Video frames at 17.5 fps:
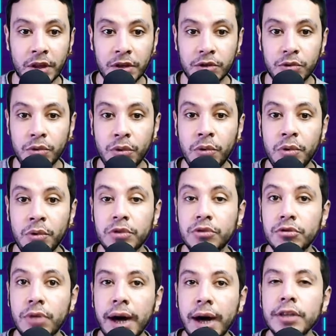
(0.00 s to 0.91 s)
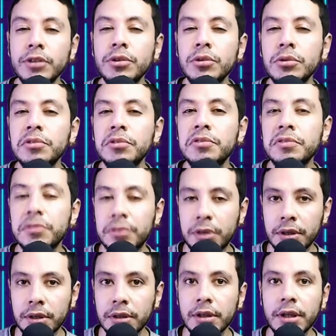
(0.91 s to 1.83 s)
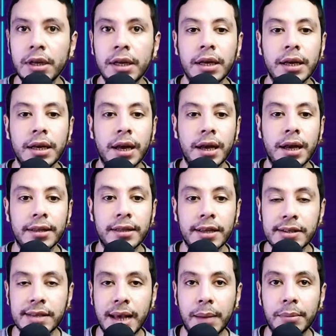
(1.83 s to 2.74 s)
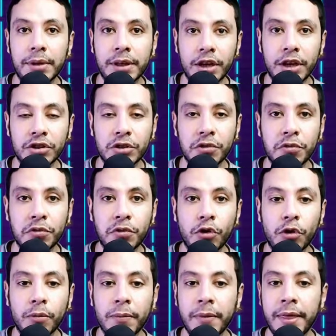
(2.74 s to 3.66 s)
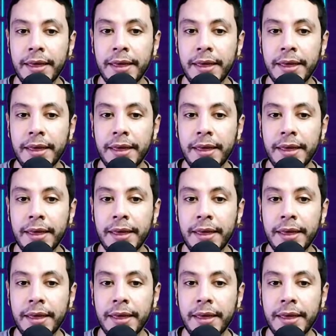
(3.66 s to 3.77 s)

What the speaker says: You try to fill this application form